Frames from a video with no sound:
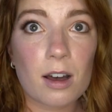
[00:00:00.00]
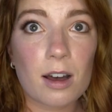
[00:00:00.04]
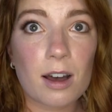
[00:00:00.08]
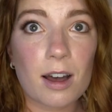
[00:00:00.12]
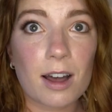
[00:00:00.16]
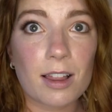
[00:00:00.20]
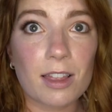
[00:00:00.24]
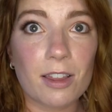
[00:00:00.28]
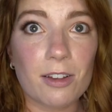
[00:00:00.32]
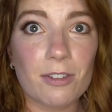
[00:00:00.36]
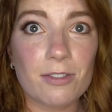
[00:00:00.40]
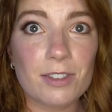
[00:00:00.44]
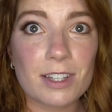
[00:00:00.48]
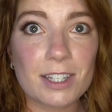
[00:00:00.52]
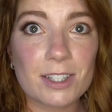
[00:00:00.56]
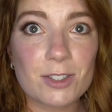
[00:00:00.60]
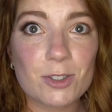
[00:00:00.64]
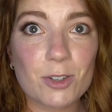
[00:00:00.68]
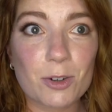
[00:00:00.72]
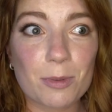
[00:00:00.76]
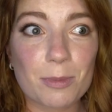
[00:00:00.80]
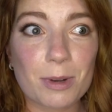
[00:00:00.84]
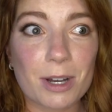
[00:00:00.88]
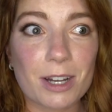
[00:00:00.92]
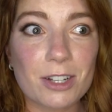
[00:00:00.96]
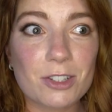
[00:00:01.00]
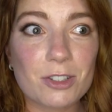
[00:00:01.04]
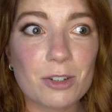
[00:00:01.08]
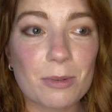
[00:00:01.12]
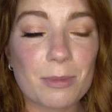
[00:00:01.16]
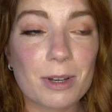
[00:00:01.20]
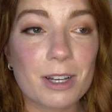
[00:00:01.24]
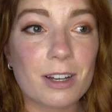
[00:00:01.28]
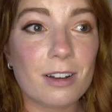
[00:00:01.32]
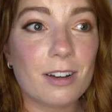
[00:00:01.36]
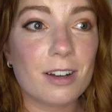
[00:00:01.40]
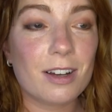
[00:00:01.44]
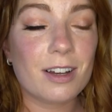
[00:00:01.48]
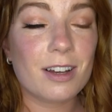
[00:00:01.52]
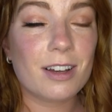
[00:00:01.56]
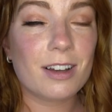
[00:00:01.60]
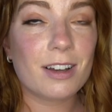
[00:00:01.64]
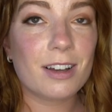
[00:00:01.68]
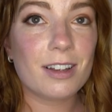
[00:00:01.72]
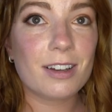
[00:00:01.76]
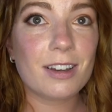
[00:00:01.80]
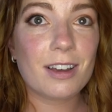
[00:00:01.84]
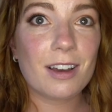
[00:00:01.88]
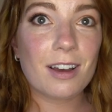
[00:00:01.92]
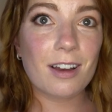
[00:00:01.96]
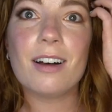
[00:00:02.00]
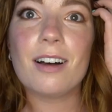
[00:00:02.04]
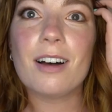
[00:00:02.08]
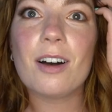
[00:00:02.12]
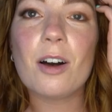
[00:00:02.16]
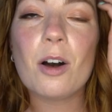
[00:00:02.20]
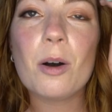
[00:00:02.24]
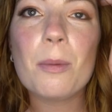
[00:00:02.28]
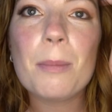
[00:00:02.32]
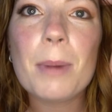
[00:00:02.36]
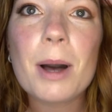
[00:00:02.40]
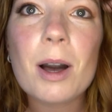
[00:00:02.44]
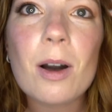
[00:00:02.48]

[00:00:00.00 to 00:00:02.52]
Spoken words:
I love these so much. Oh my god. Oh my